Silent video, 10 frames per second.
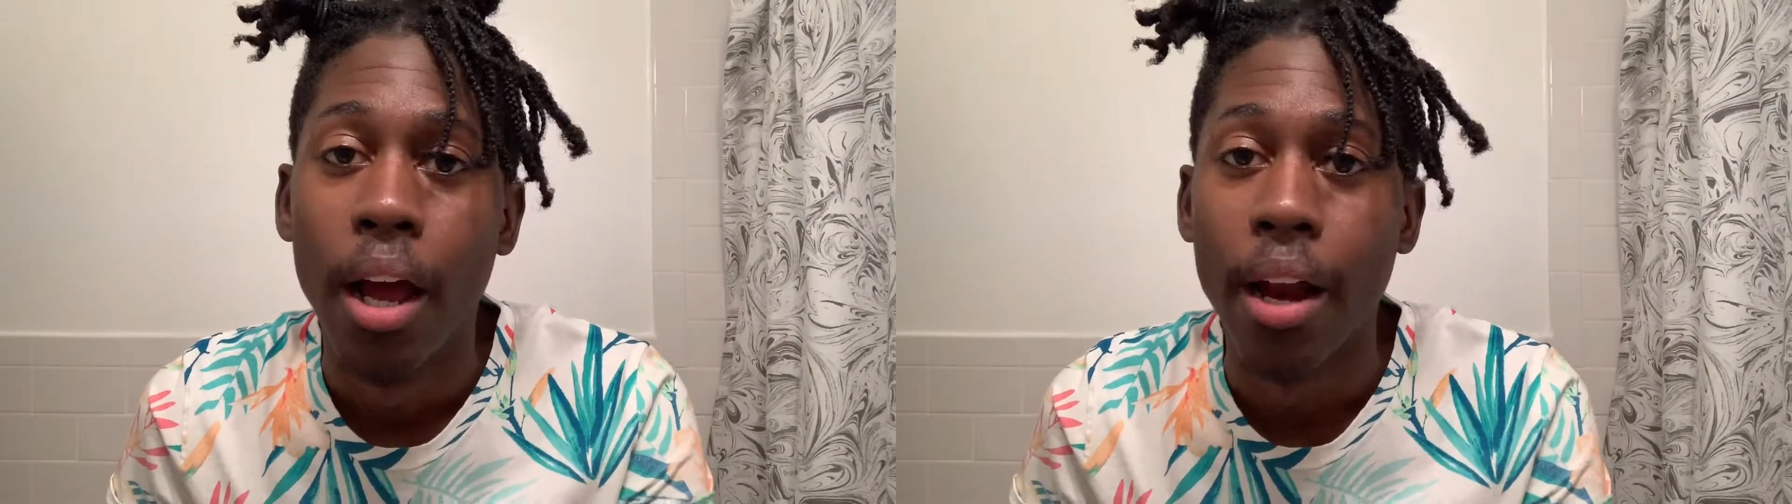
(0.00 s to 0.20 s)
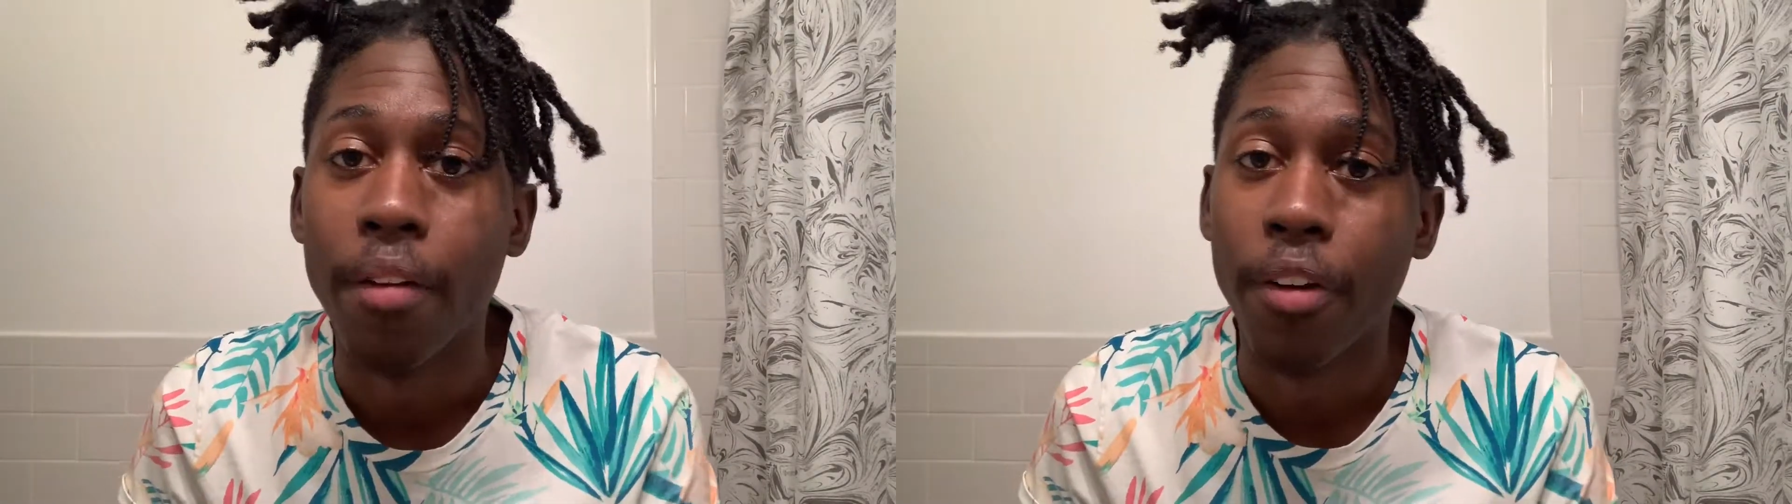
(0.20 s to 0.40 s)

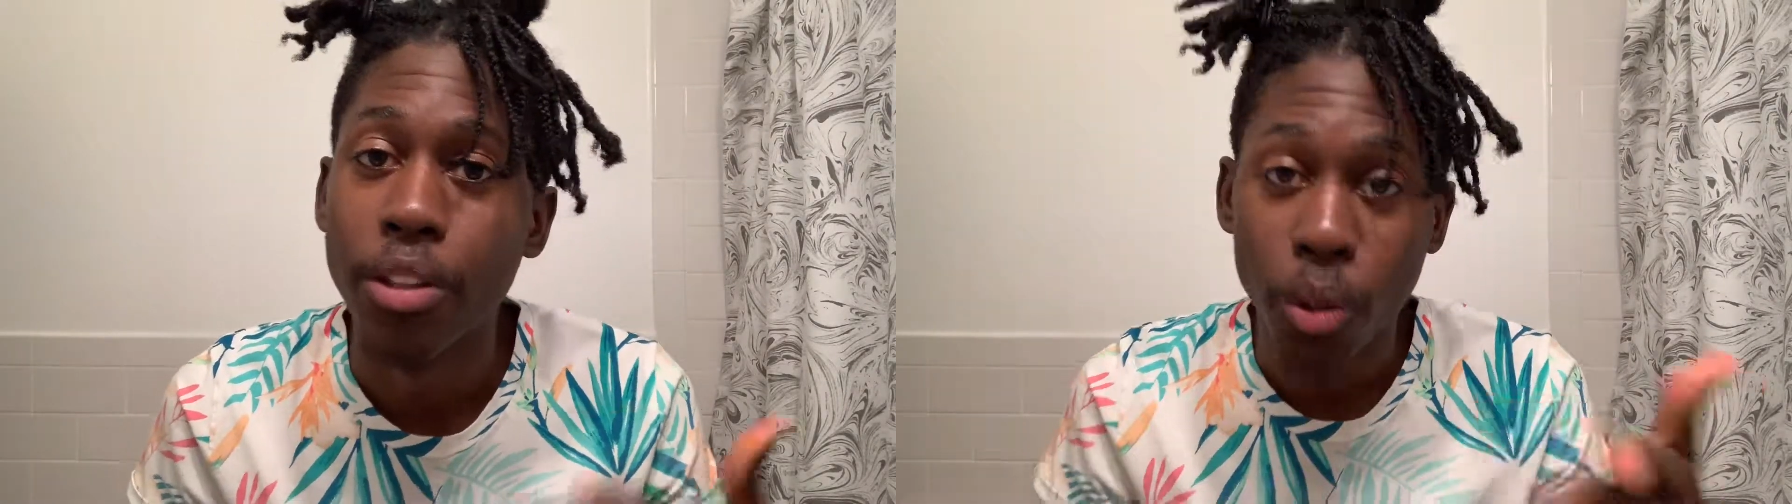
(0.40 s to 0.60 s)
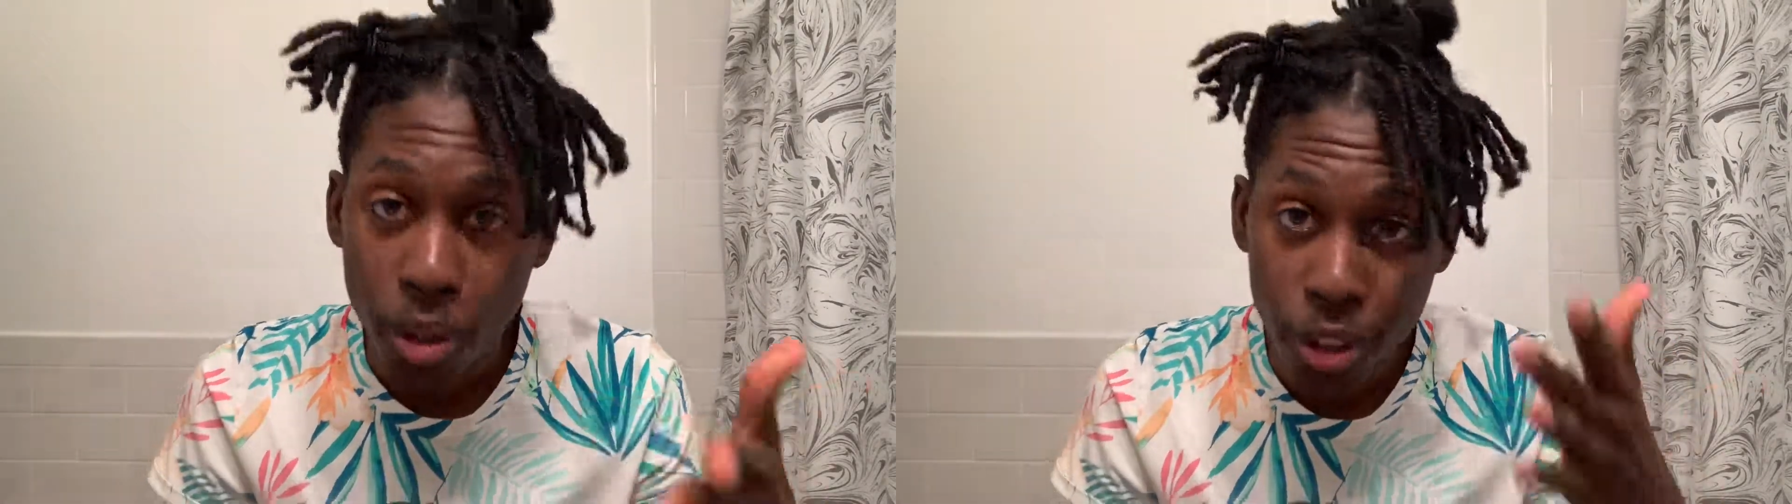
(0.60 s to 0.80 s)
and if I
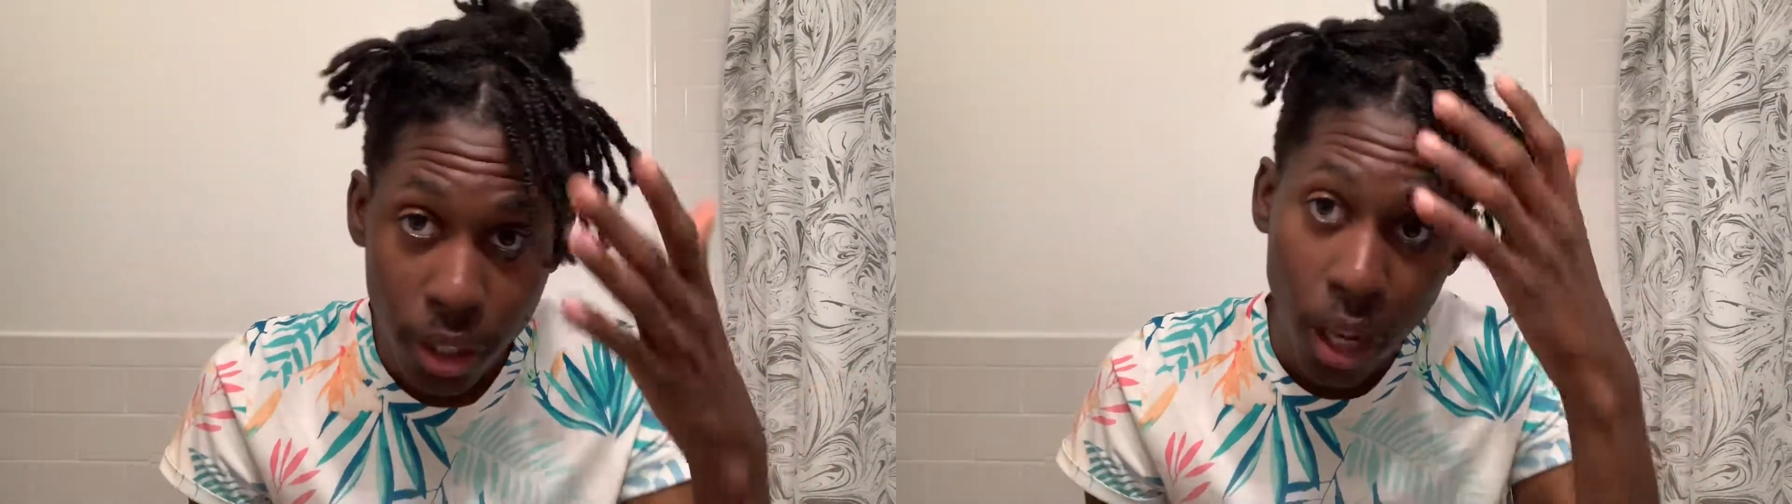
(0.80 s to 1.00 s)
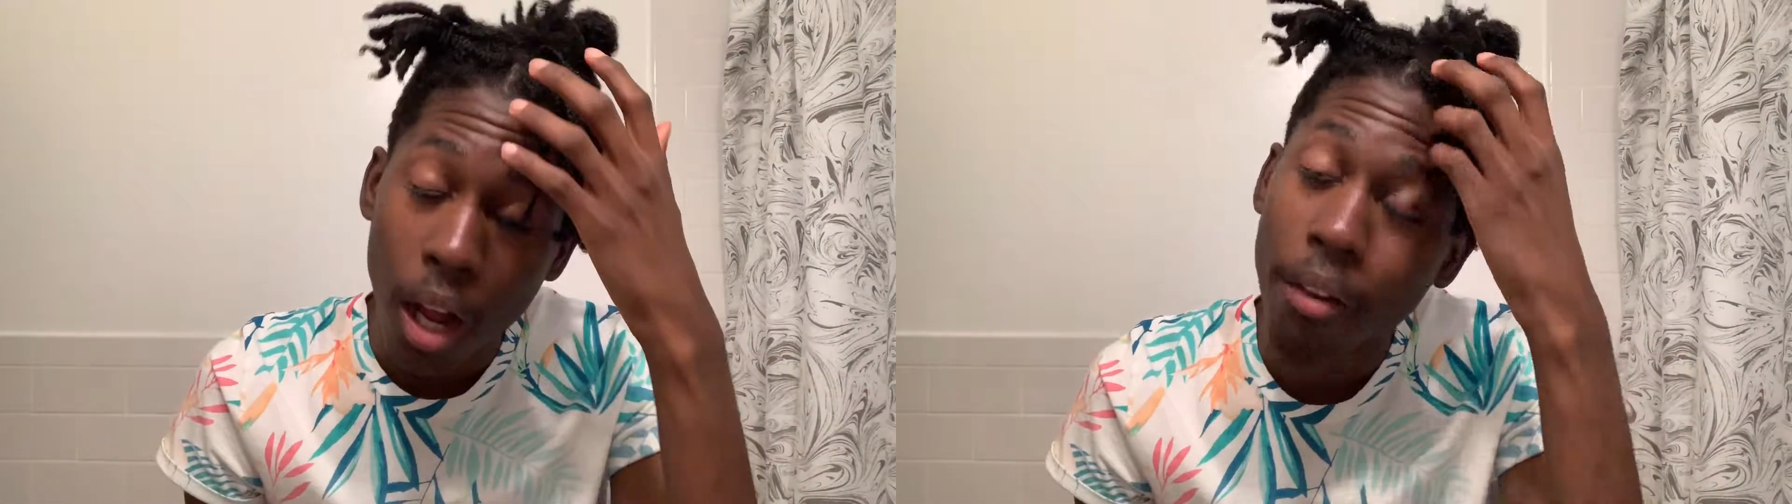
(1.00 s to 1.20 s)
don't
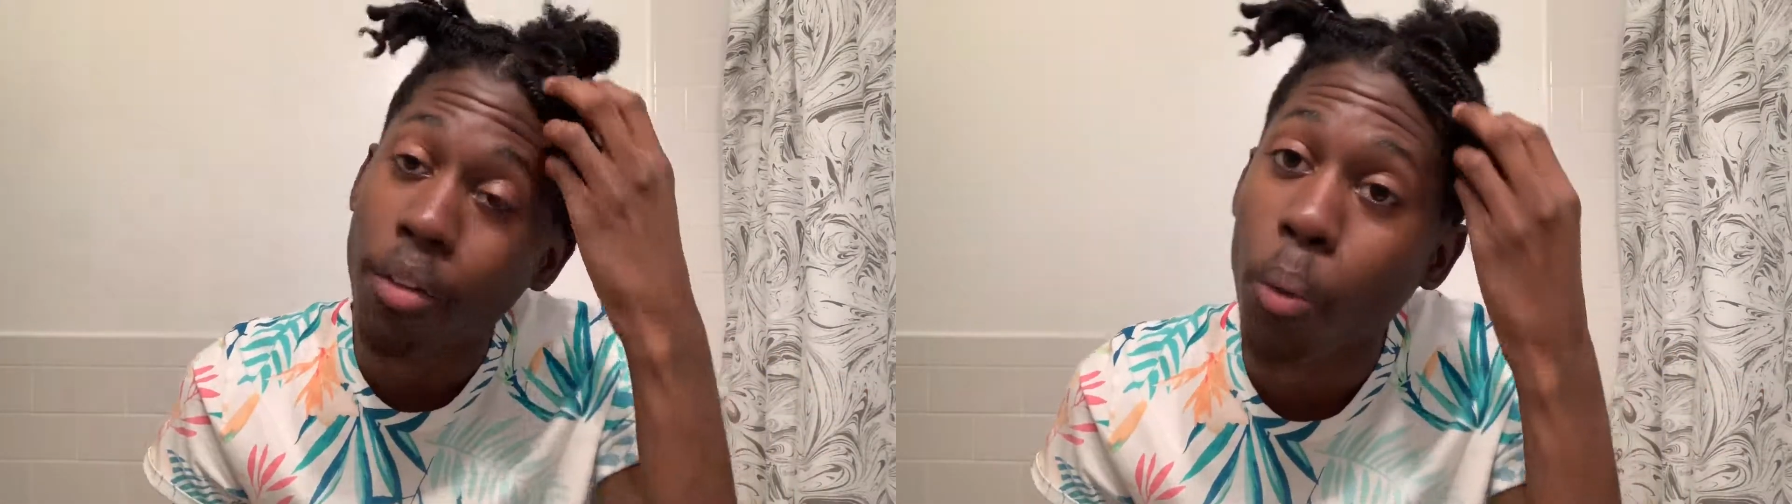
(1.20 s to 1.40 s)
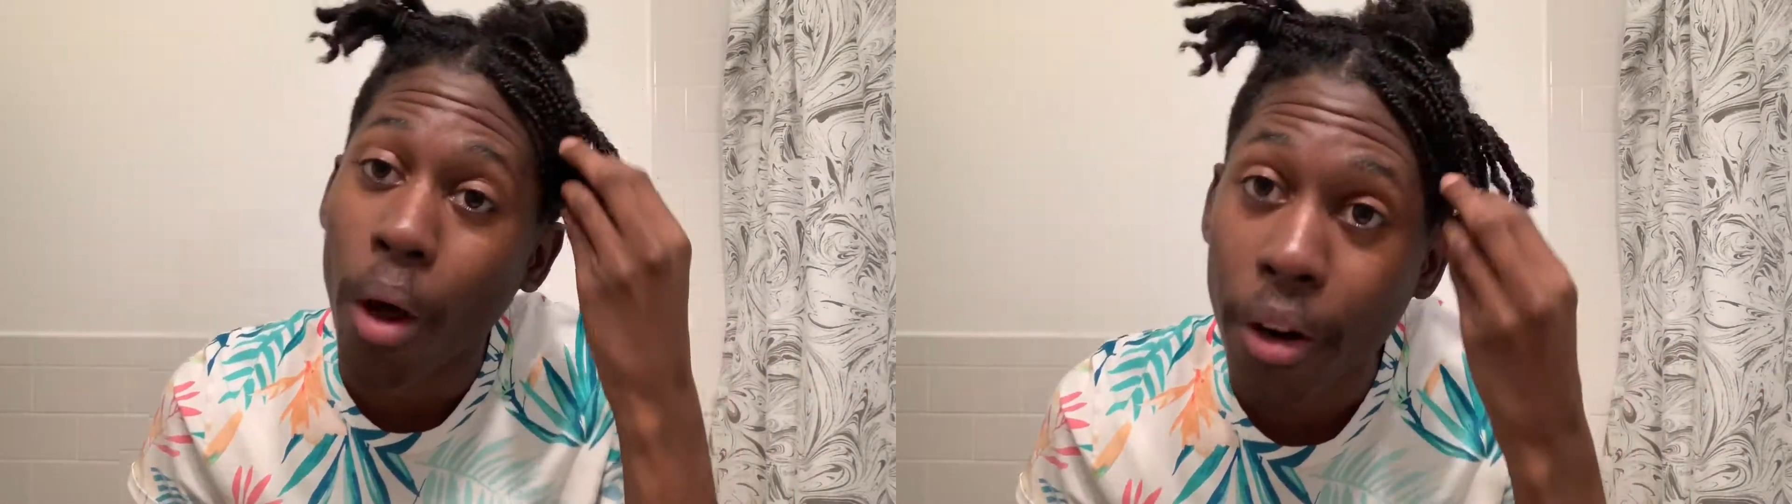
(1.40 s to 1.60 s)
drink all of
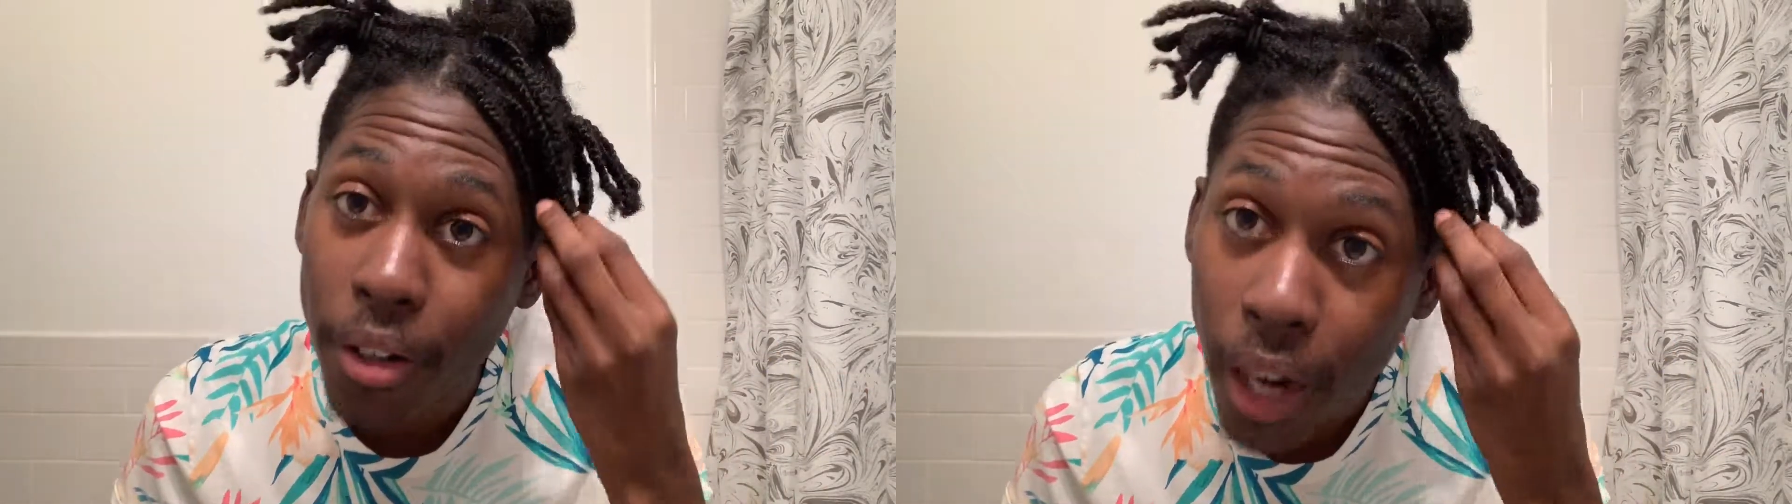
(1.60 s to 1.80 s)
the water